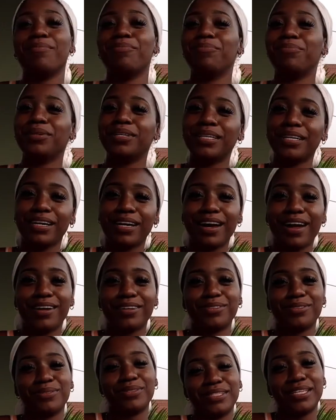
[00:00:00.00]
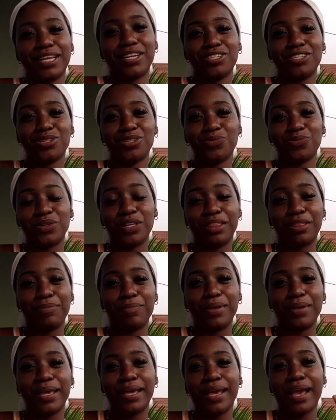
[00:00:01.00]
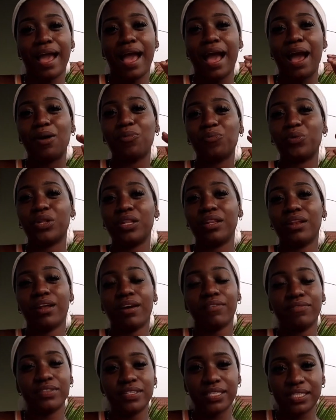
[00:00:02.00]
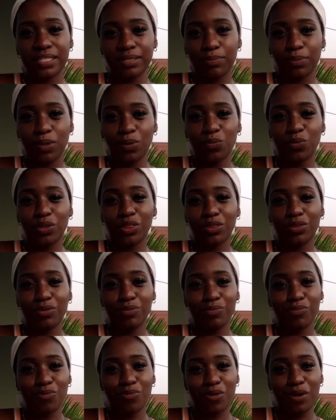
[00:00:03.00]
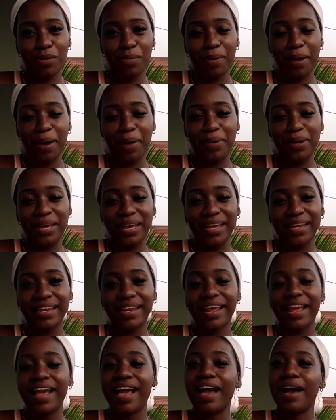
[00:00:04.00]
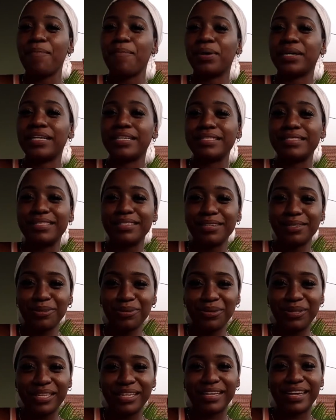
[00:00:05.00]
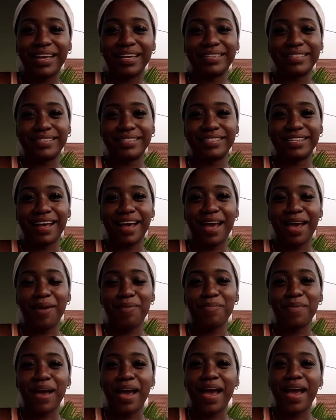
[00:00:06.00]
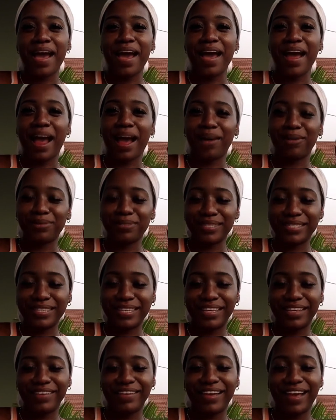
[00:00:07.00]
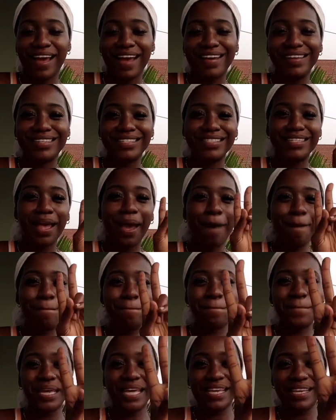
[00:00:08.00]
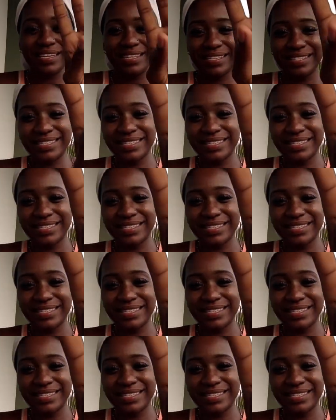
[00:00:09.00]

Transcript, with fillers: book a consultation with me. I would love to speak with you more about it. But until the next time, I will see you guys. Peace.